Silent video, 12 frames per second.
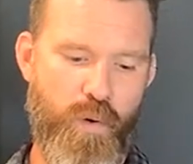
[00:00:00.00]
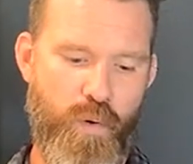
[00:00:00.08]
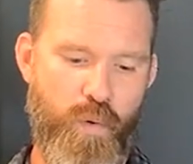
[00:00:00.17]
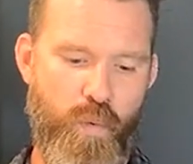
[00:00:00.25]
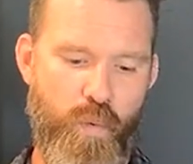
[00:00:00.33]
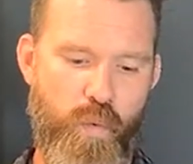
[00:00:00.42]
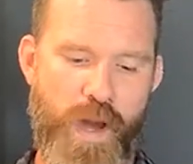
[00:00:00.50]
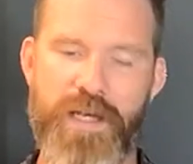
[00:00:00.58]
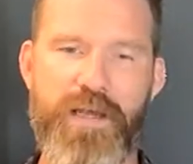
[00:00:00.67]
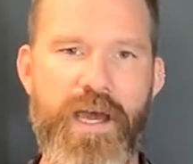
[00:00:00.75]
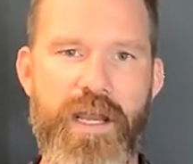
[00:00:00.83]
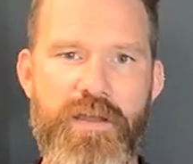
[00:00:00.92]

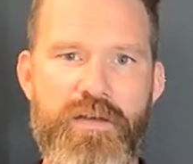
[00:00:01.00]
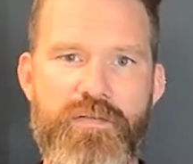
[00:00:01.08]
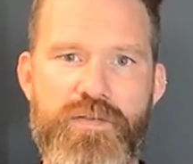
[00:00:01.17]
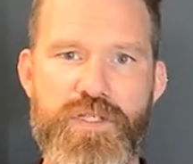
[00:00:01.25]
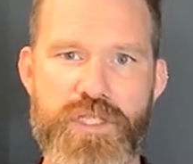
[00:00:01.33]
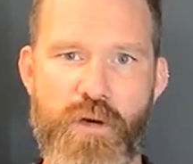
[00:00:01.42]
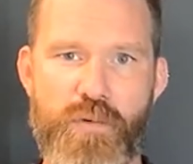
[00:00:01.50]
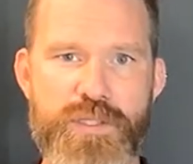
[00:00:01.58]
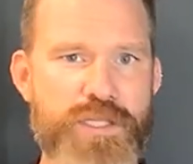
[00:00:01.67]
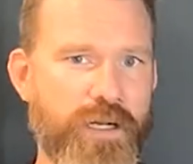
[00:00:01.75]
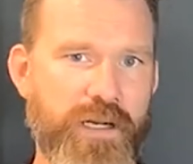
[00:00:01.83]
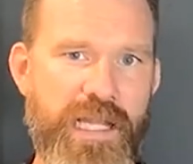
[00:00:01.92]
what kind of
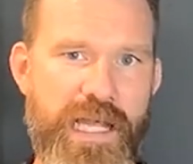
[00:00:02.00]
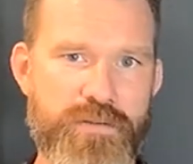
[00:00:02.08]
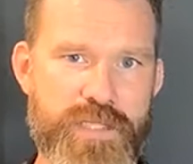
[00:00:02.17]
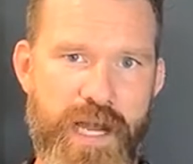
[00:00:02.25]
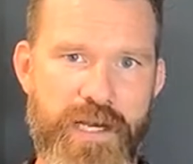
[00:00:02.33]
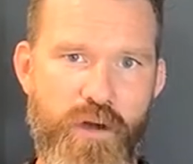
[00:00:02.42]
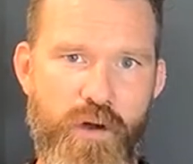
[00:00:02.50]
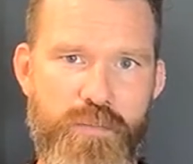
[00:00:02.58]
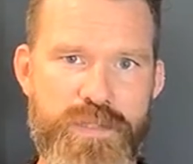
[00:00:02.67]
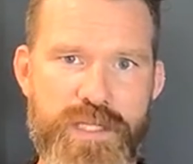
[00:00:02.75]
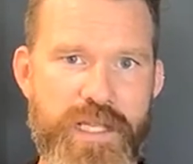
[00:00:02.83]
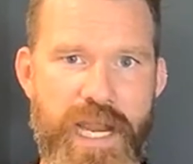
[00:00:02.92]
zones are going to allow tiny
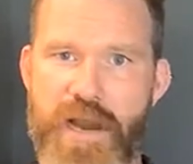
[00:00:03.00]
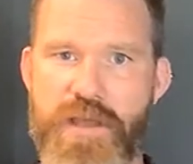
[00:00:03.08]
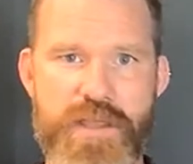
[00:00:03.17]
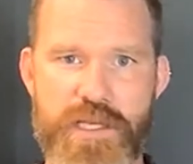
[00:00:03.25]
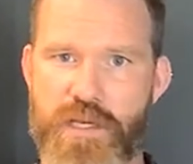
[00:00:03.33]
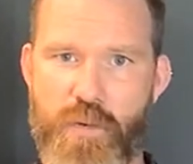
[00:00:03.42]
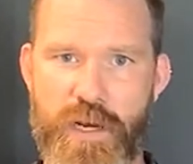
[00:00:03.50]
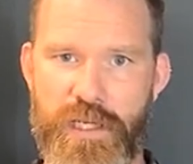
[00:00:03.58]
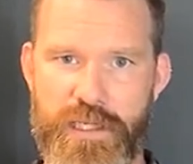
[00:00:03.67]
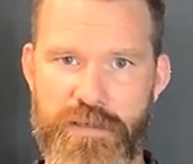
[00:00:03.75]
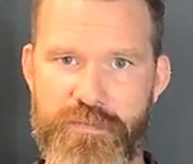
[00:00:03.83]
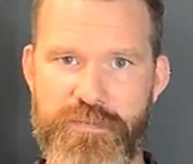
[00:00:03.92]
homes in the area that you want to
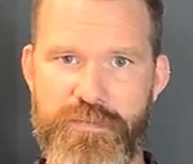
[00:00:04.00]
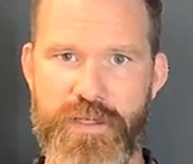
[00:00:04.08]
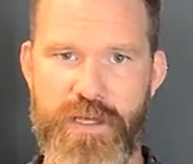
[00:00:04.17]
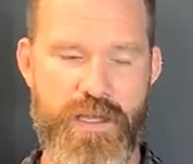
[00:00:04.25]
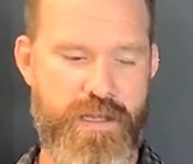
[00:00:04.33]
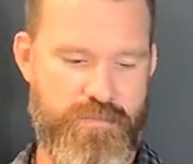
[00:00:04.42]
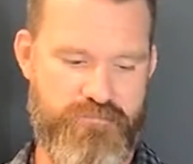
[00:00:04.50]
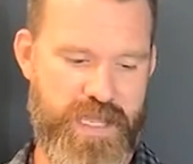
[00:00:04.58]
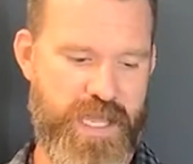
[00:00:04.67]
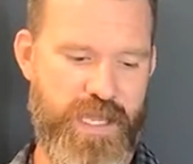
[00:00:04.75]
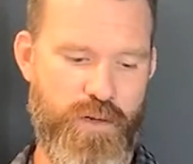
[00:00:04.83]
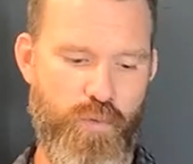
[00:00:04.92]
live.
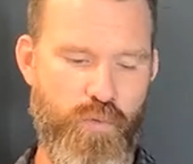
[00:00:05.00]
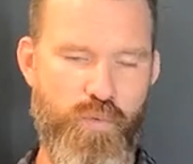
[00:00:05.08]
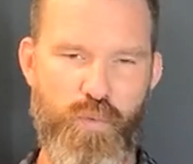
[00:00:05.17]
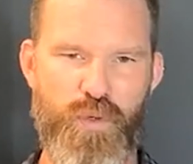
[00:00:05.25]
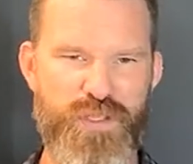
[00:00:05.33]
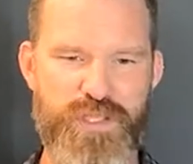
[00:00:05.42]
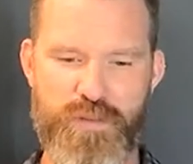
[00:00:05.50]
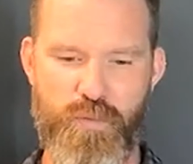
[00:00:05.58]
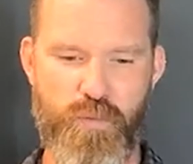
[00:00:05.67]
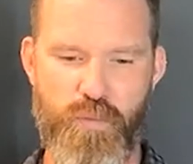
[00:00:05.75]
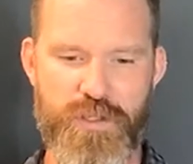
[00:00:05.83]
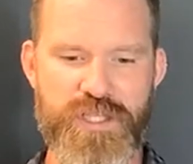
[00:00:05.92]
And
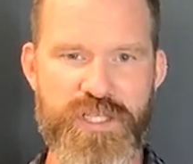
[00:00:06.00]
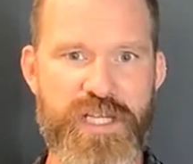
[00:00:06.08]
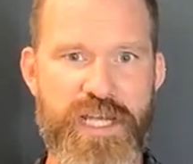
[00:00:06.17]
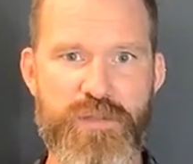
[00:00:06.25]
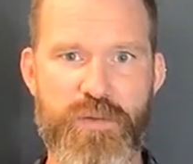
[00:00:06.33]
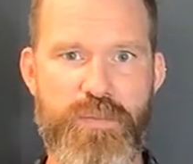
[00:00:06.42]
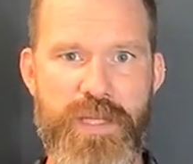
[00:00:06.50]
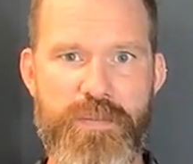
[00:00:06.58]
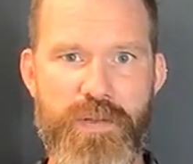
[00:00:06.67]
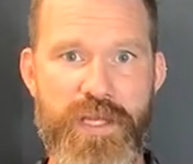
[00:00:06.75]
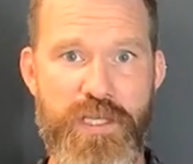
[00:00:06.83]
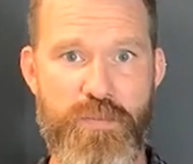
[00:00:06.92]
we'll suggest with
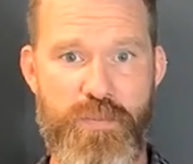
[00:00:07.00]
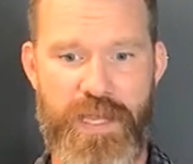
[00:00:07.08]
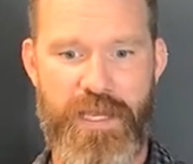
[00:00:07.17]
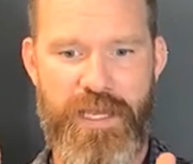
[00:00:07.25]
people that you pick